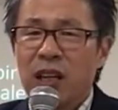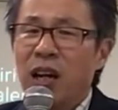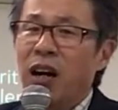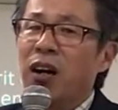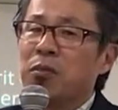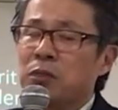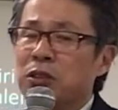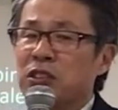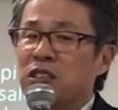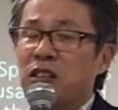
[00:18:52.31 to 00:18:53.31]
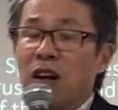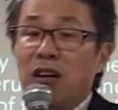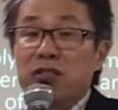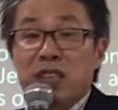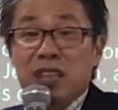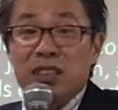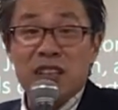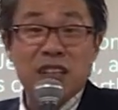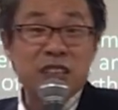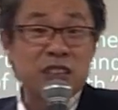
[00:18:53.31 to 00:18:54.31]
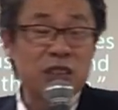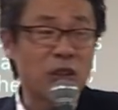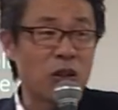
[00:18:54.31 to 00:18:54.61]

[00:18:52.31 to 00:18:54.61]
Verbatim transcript: Uh, there's a song that says,